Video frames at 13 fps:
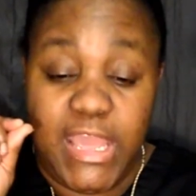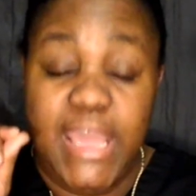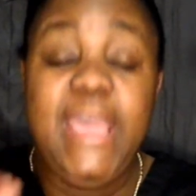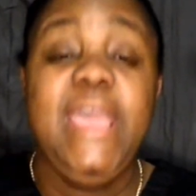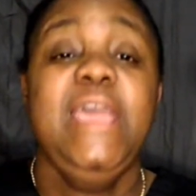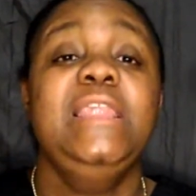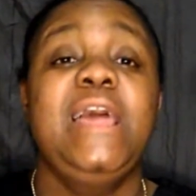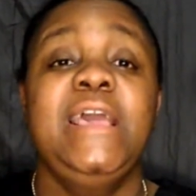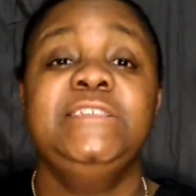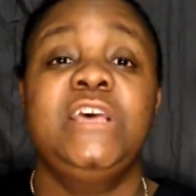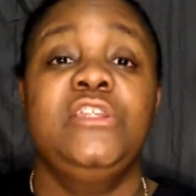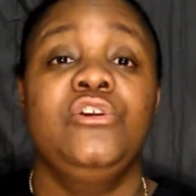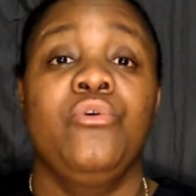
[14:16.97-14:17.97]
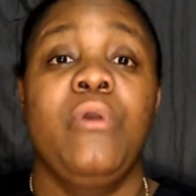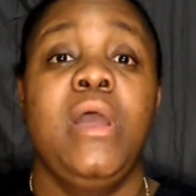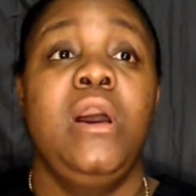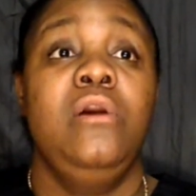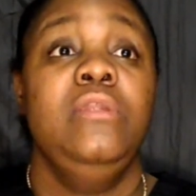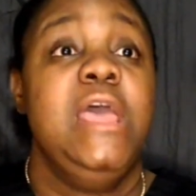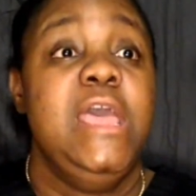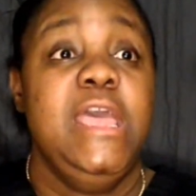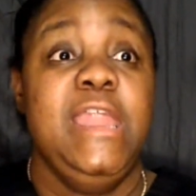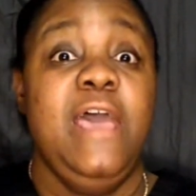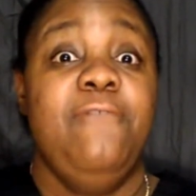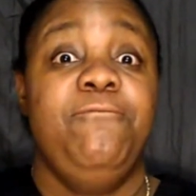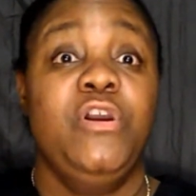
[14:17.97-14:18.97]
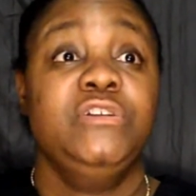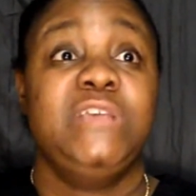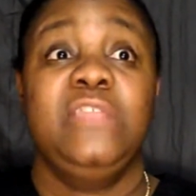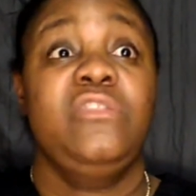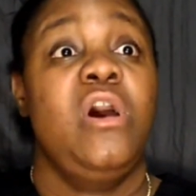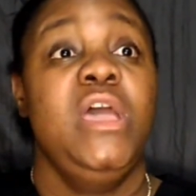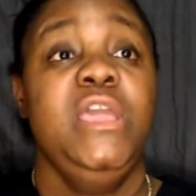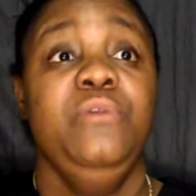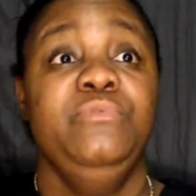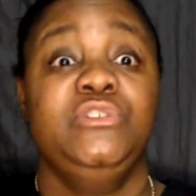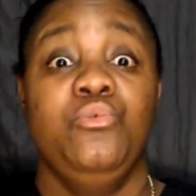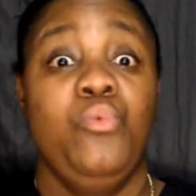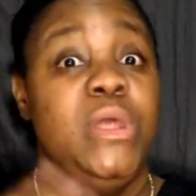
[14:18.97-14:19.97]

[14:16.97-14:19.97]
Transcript: he lays on the ground, and at first I thought he was the one